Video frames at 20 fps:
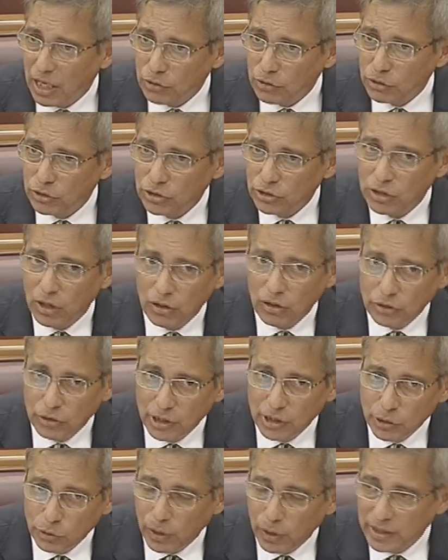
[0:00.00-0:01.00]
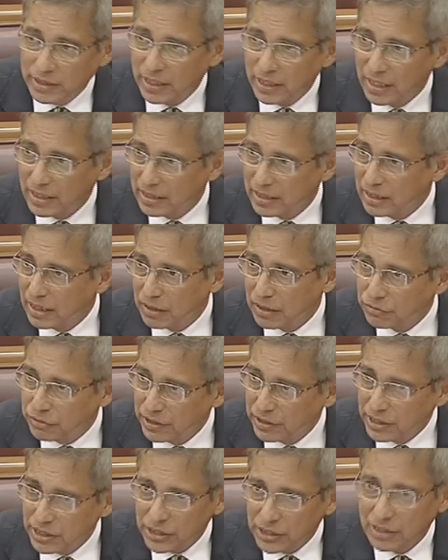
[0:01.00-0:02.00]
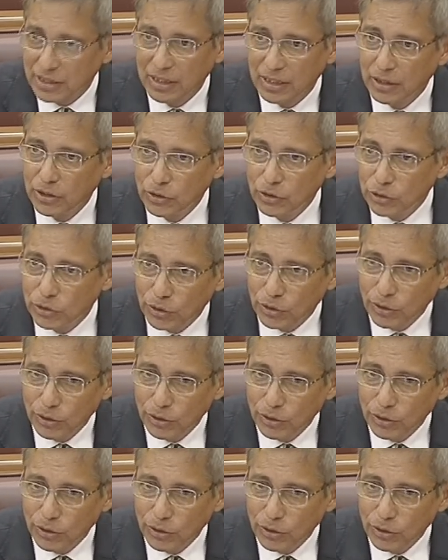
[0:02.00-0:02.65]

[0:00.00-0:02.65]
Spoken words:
3,000 started in 2018 and finished.